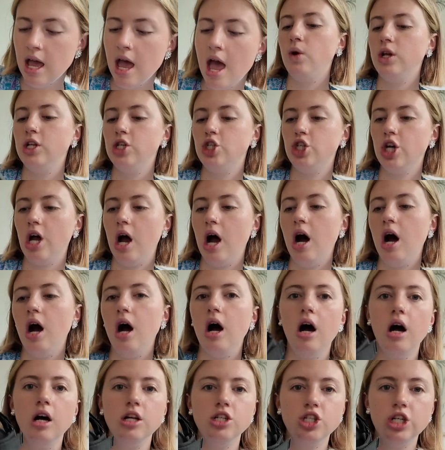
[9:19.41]
which
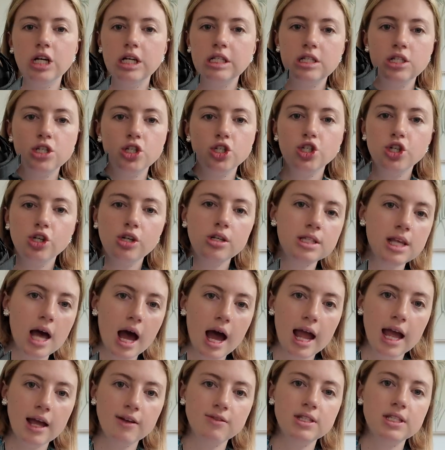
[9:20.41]
are just shoes that
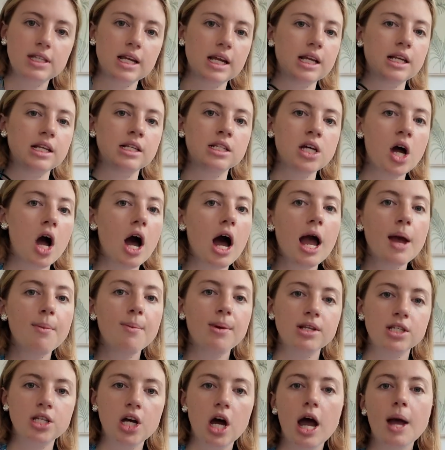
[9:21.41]
I have seen time
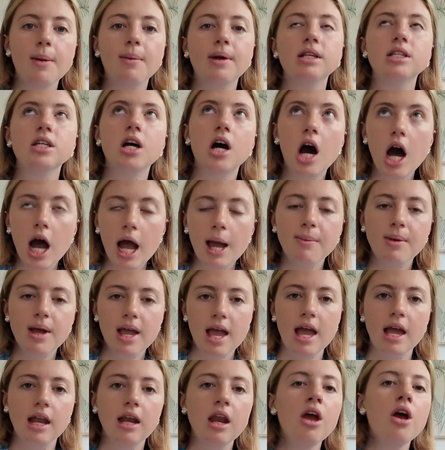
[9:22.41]
and time and time
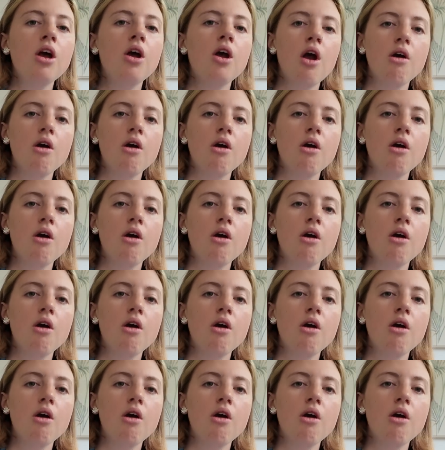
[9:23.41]
again